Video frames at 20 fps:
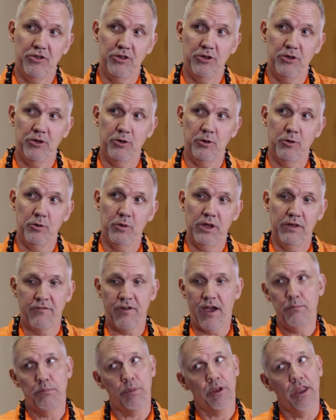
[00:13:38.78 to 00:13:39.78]
do, if
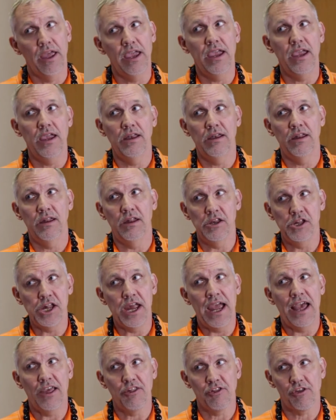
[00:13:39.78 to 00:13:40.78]
I'm playing in a
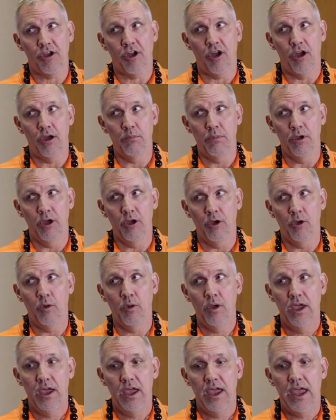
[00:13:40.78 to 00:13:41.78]
jazz
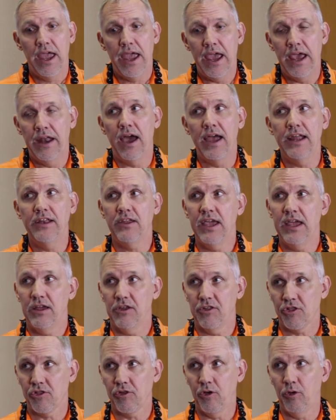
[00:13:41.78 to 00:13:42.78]
combo and I take
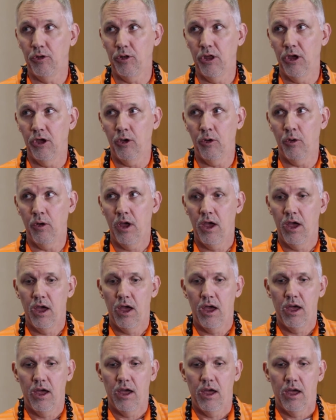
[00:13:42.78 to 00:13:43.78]
a solo,
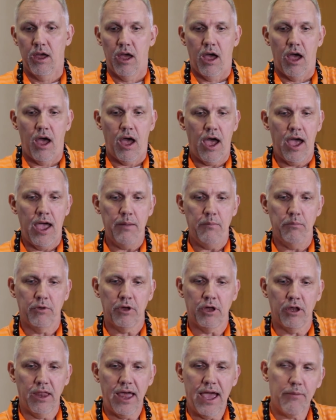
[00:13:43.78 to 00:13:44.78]
I'm
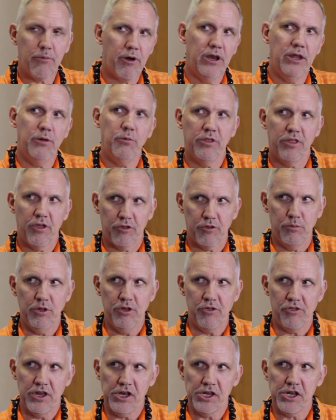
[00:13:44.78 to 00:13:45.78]
collaborating with other
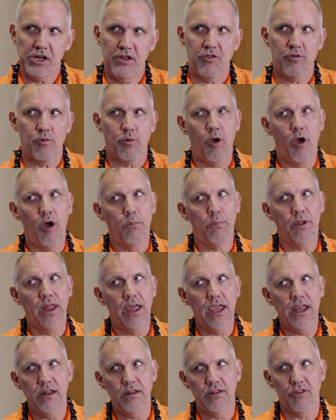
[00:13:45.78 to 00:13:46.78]
musicians. We're all
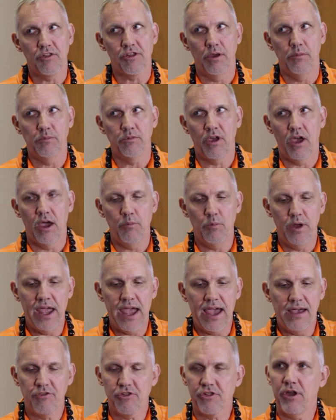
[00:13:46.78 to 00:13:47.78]
playing at the same time. We
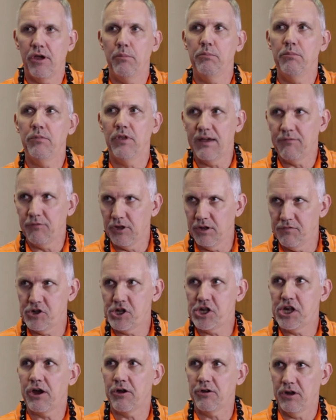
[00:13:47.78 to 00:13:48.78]
have some level of
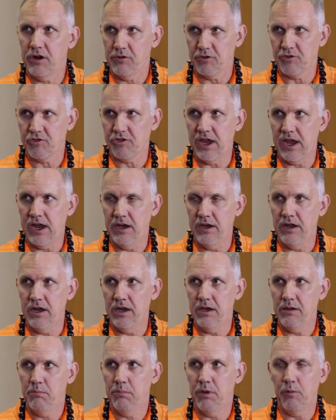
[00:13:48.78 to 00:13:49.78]
shared
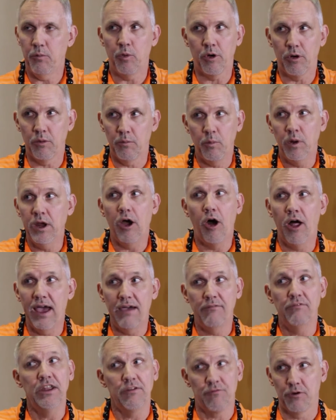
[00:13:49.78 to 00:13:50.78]
understanding, but we all
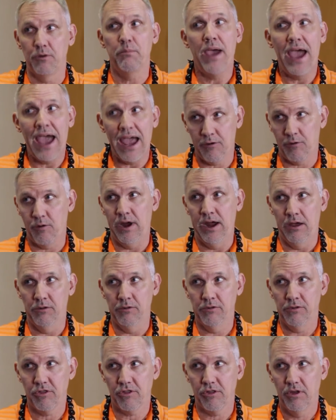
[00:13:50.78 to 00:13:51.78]
have different
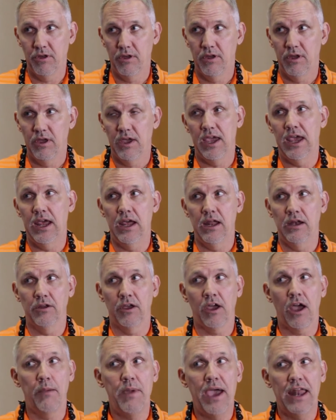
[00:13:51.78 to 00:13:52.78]
backgrounds and
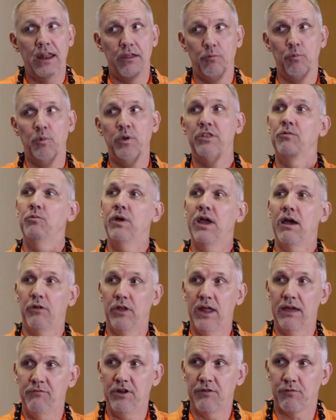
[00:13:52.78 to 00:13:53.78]
come at it we
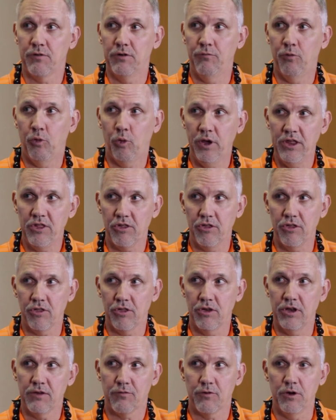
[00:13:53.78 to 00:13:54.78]
all have different
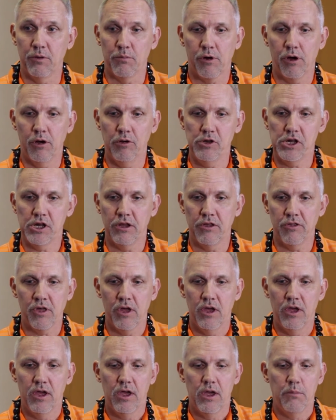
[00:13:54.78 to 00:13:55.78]
voices and different approaches.
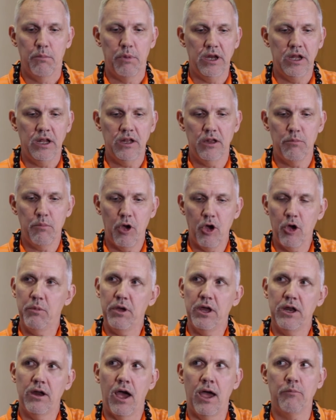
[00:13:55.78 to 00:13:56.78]
But in the
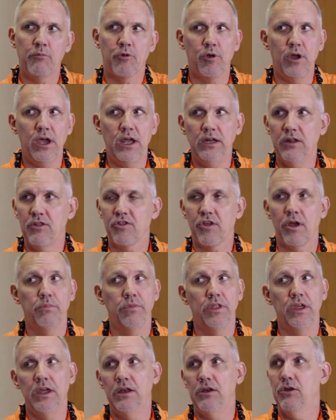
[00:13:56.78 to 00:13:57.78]
moment, I'm creating
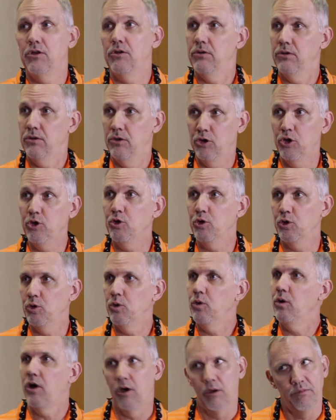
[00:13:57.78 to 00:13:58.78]
something
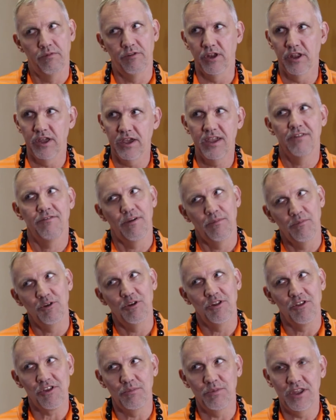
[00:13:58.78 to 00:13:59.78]
new, hopefully, if I'm
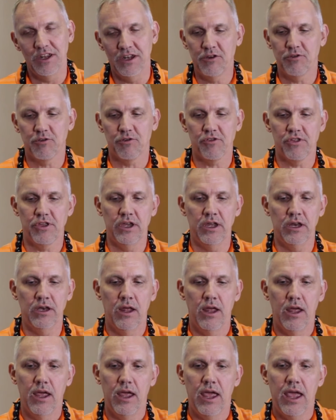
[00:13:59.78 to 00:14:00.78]
doing something interesting.
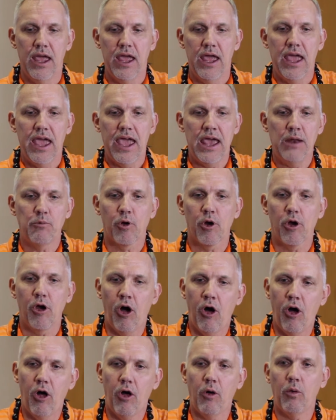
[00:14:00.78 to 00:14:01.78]
And we're
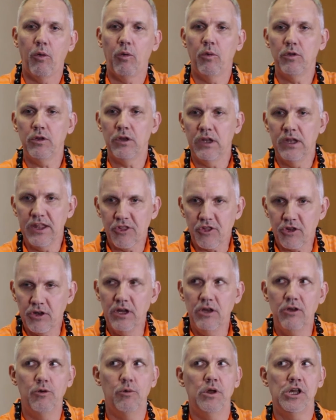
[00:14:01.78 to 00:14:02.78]
all
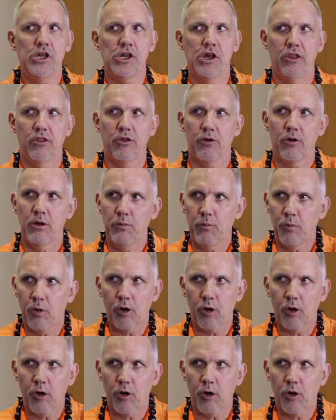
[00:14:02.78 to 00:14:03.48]
listening to each other, and